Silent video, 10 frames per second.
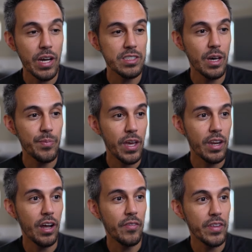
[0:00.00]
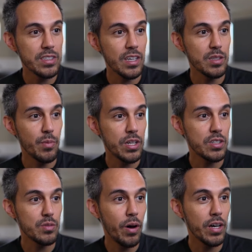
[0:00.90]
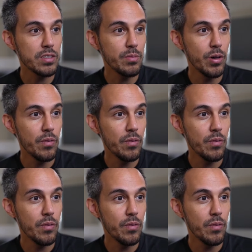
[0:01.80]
updated on this as much as possible.